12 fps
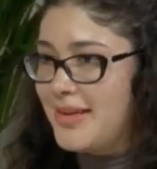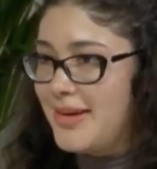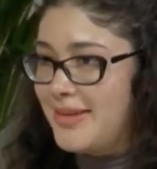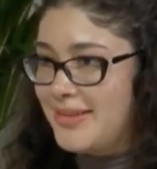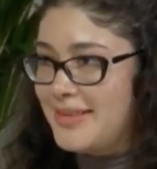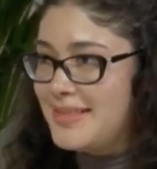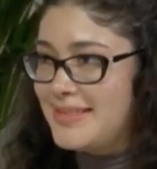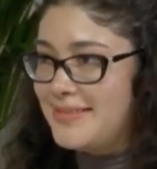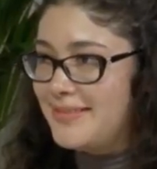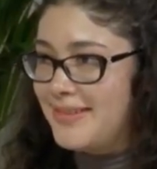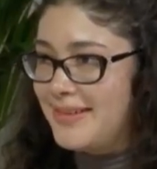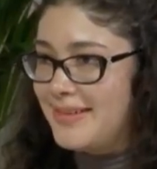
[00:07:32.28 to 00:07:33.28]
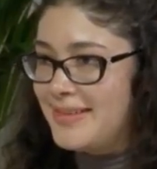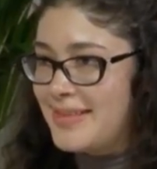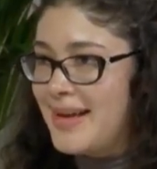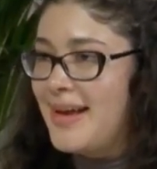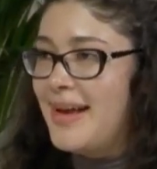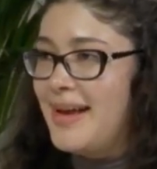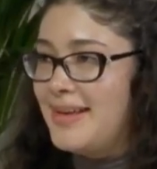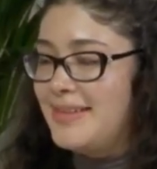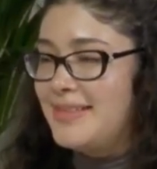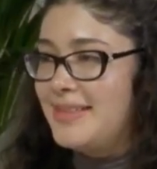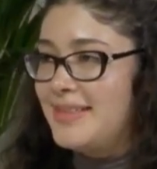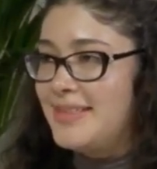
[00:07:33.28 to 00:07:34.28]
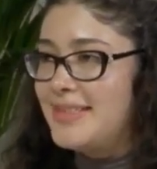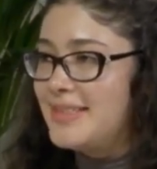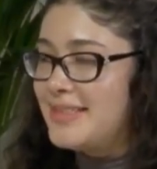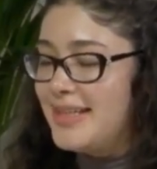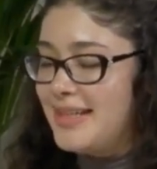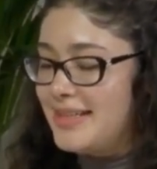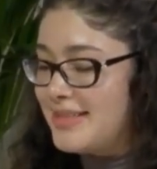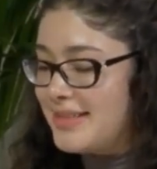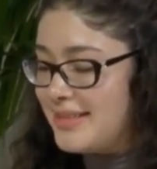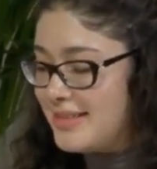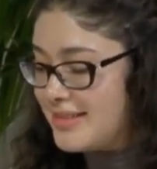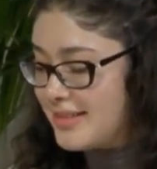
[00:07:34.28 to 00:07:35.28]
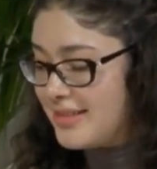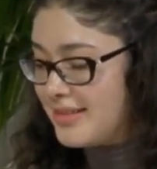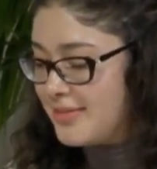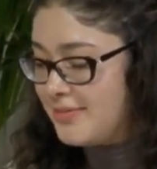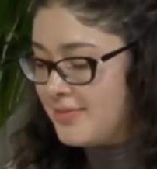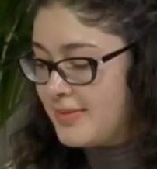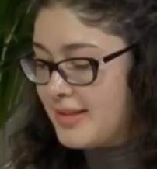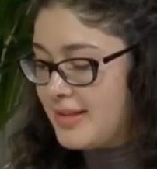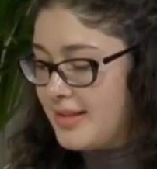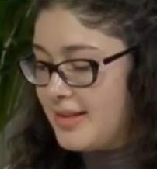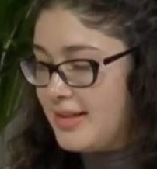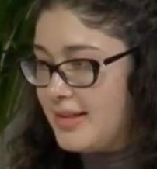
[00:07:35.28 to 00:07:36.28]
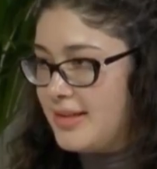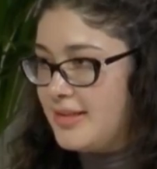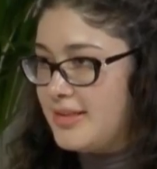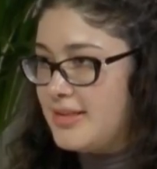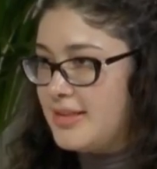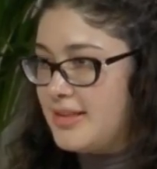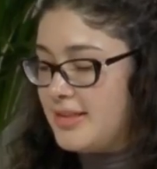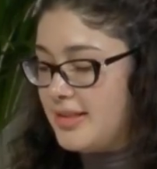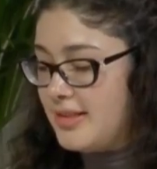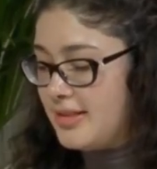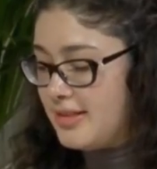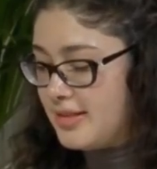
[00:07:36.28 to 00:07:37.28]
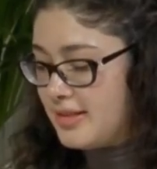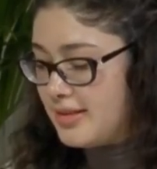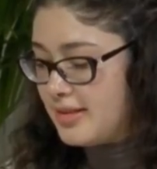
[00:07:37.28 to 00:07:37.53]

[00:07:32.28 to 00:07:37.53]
girl in the world, and she says that she